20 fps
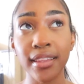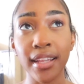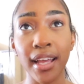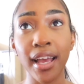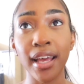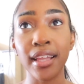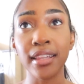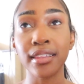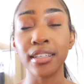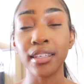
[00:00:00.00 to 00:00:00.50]

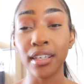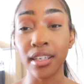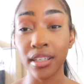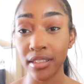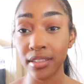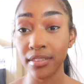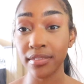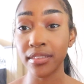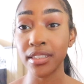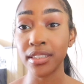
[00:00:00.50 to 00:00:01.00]
that at the
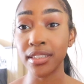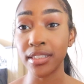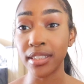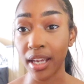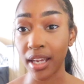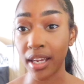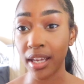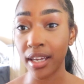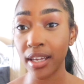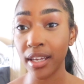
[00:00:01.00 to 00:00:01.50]
end of the
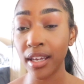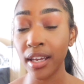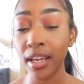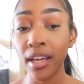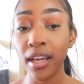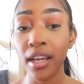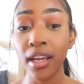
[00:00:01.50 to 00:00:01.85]
day,